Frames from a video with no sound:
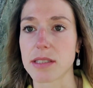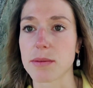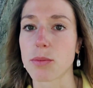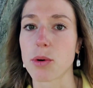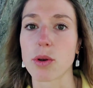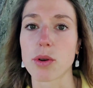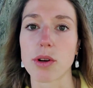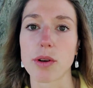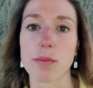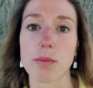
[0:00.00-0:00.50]
the
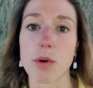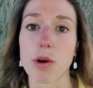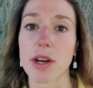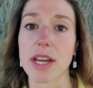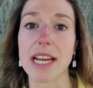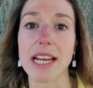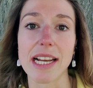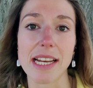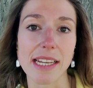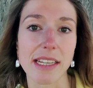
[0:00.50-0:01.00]
more
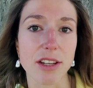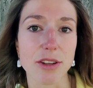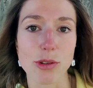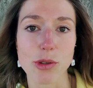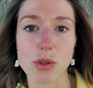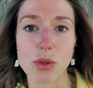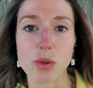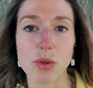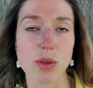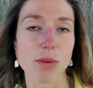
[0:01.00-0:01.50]
healing you
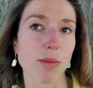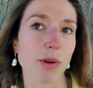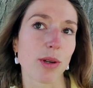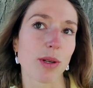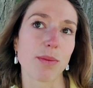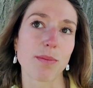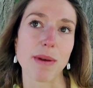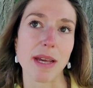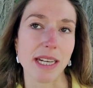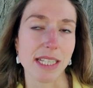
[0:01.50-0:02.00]
do, the more
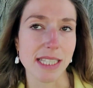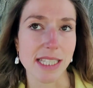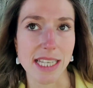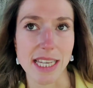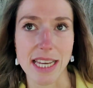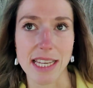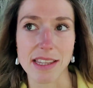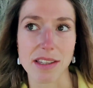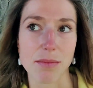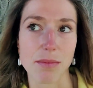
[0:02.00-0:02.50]
you
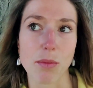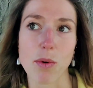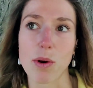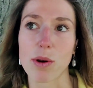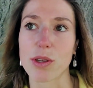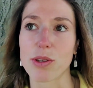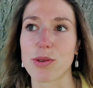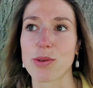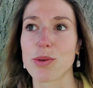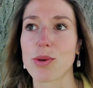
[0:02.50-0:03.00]
meditate, the more
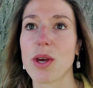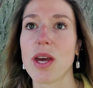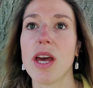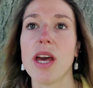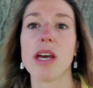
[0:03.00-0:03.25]
you